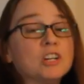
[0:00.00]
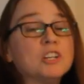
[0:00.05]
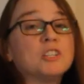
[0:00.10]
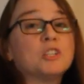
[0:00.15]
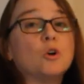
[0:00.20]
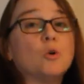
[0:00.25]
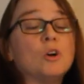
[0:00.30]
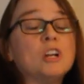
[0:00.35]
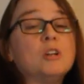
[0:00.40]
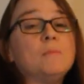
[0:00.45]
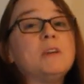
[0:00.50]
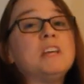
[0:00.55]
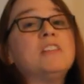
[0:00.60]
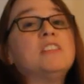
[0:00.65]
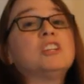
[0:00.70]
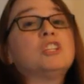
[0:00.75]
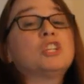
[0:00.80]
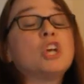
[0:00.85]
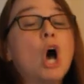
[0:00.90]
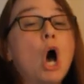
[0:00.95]
is going to be
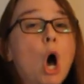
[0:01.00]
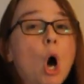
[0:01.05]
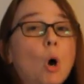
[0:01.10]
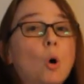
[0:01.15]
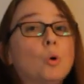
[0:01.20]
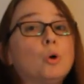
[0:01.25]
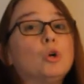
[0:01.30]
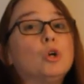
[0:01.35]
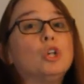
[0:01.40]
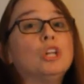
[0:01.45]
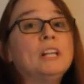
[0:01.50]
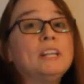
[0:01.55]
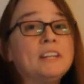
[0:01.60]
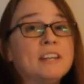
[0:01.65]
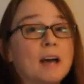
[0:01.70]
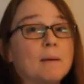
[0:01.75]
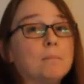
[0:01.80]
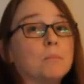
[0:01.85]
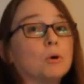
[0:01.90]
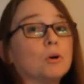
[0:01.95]
the total
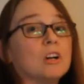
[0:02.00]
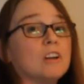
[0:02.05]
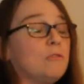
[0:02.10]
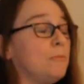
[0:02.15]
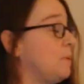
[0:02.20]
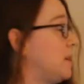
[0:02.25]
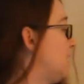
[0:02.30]
number of